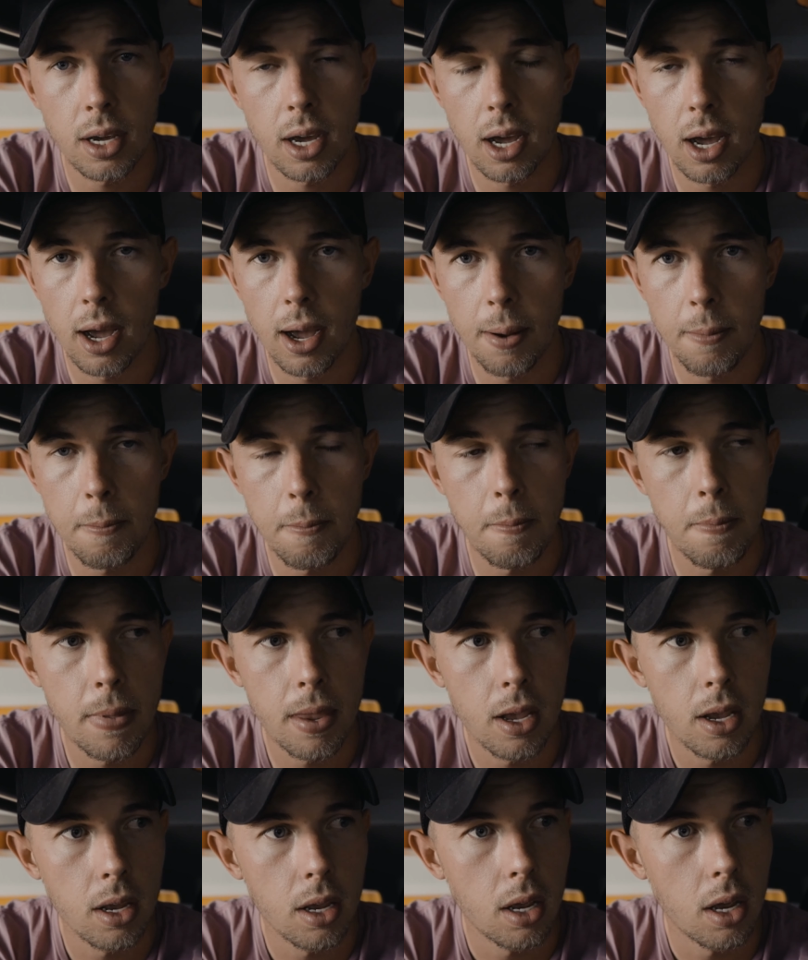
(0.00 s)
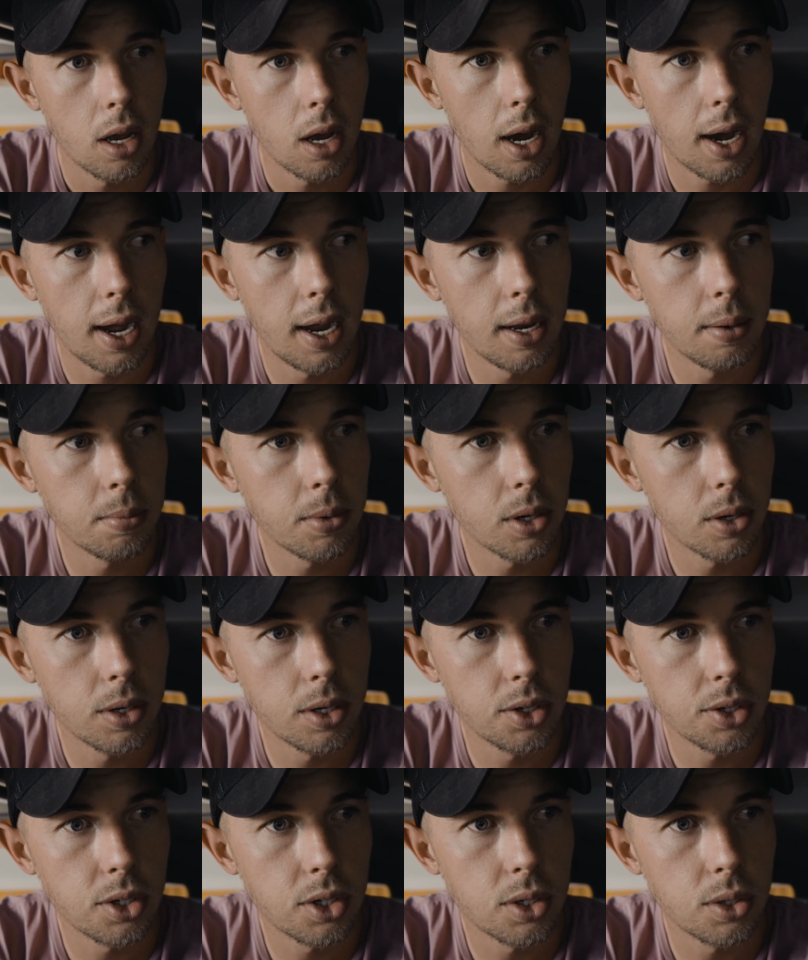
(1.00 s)
I'm
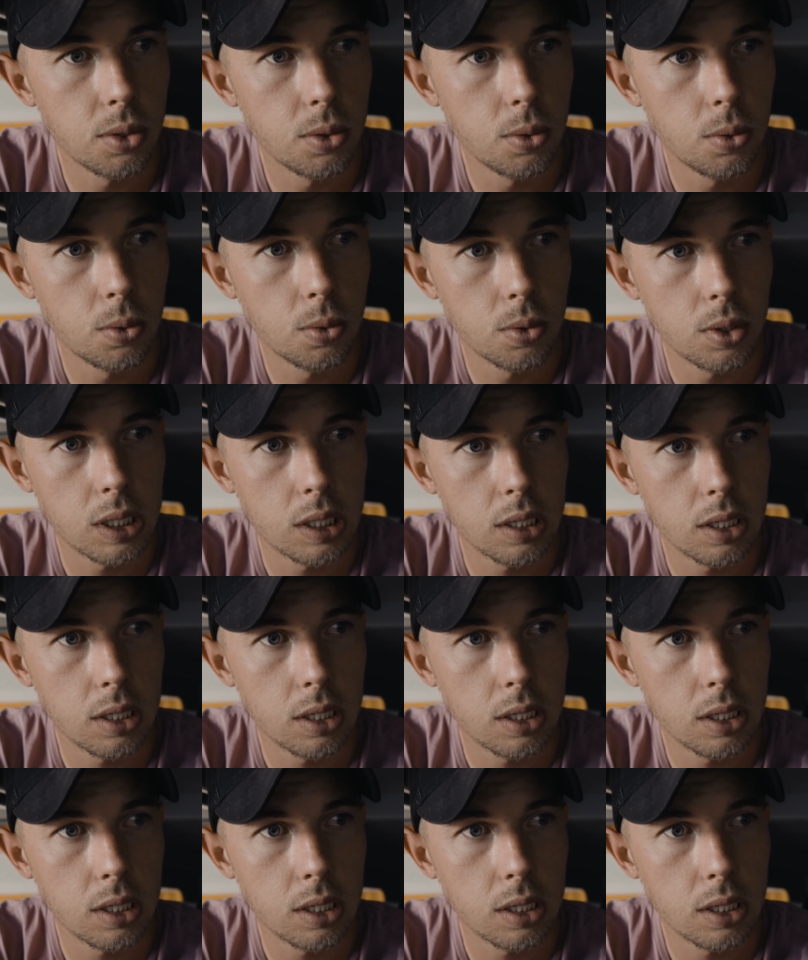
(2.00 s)
going to,